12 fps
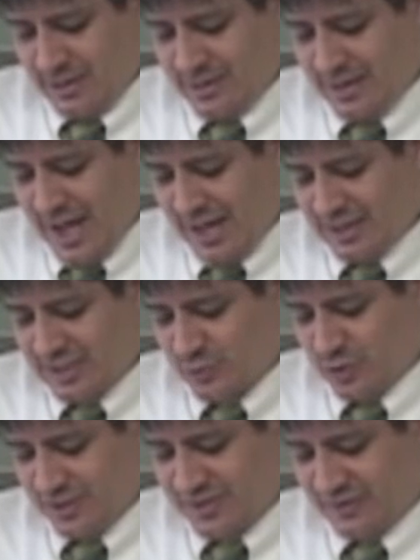The Nagas
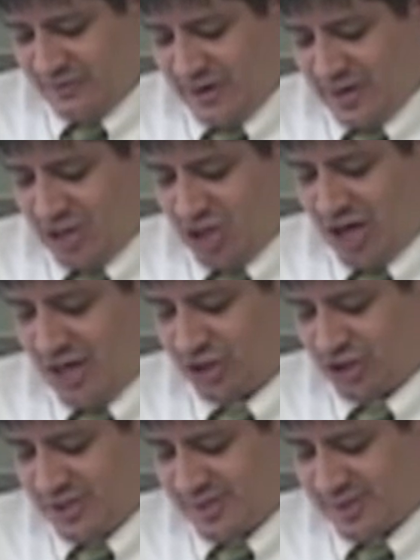were also very
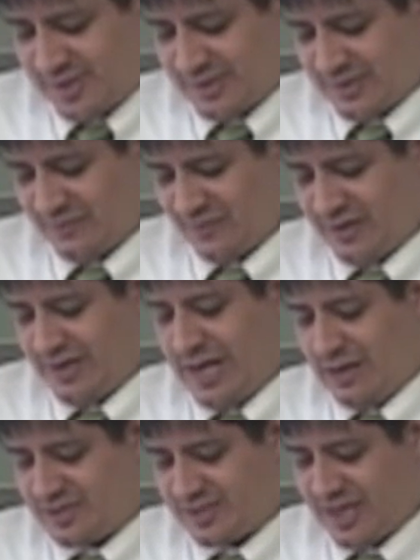cautious, fearing
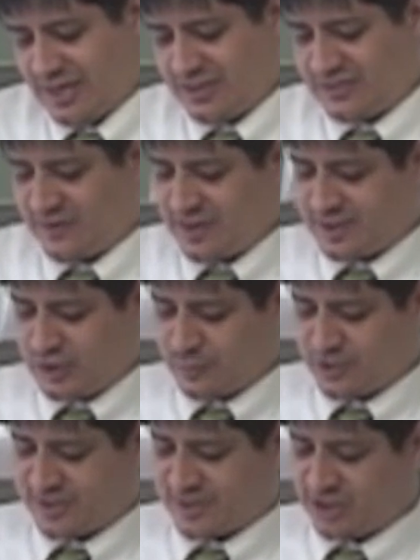outsiders, very
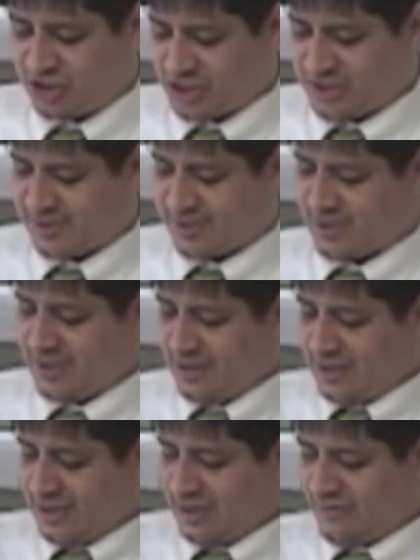superstitious,
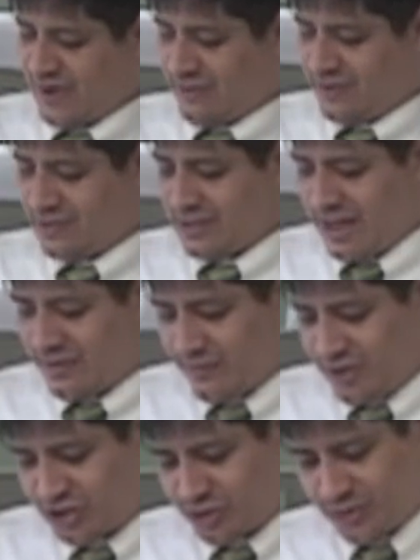involving a lot of
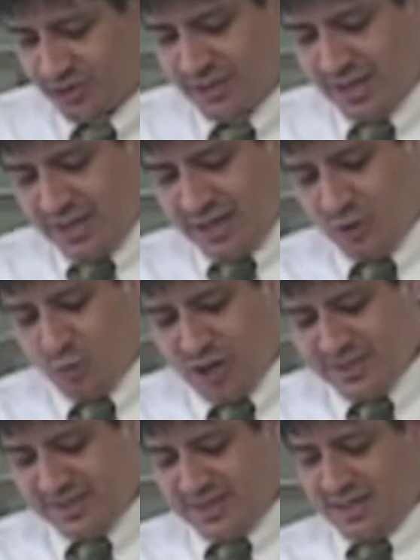ritual. It
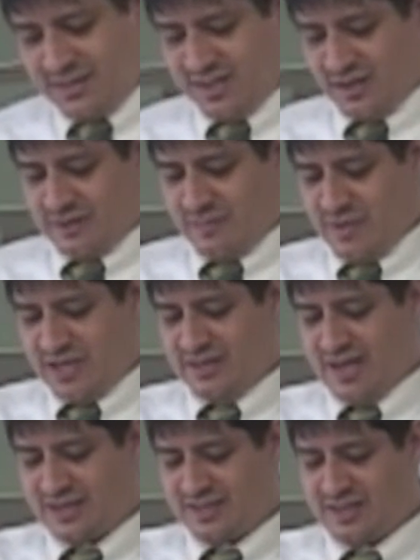wasn't until the
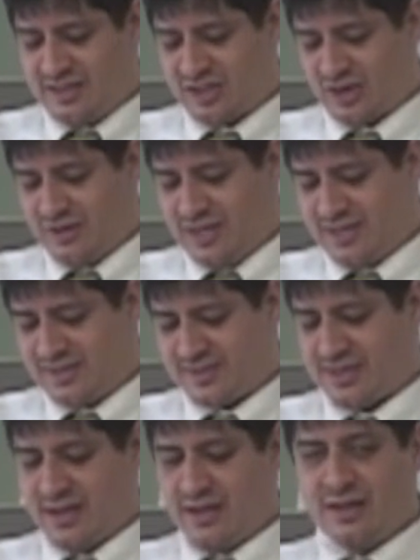mid
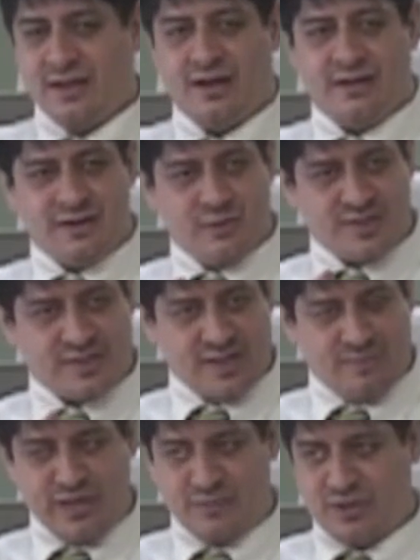1930s uh, there were
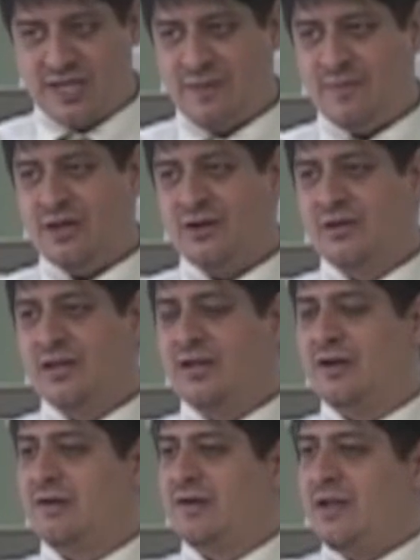some people came in
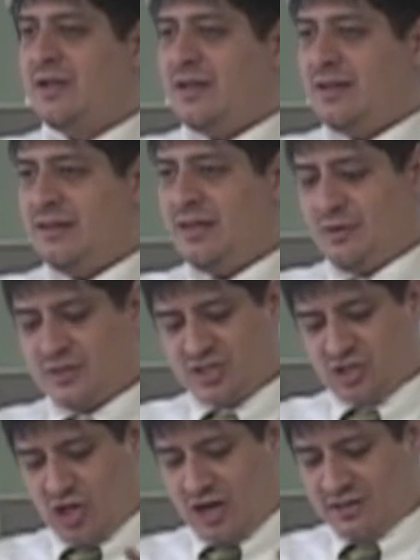earlier. Then there was
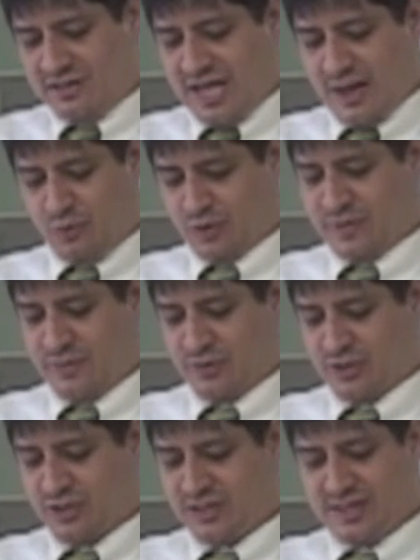a long gap where
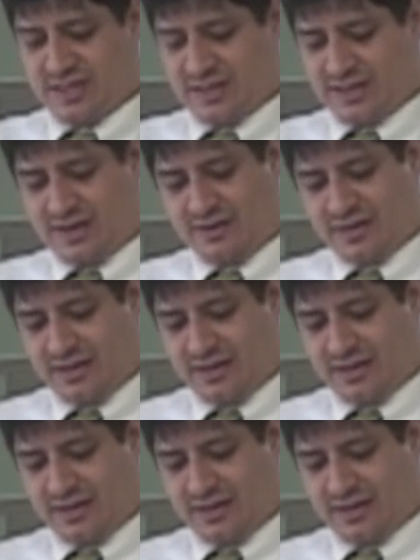people couldn't get in there.